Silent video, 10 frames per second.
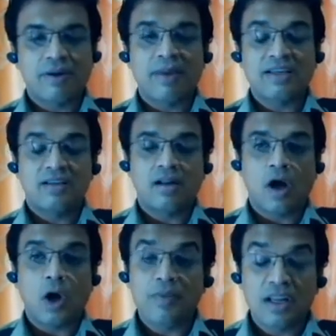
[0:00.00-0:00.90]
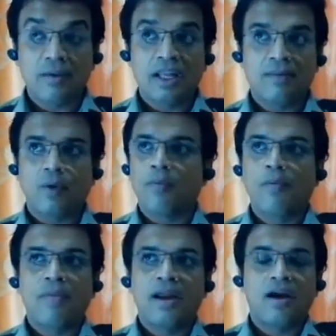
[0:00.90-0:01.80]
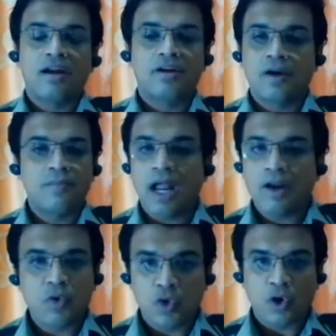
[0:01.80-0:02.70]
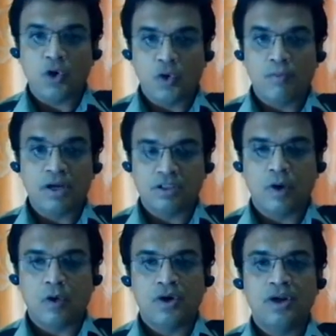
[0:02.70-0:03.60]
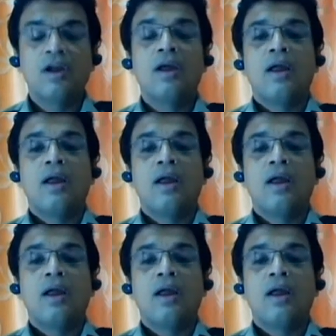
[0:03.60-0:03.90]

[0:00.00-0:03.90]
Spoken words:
Imagine how many in Mumbai are dumped. I would not know much about it.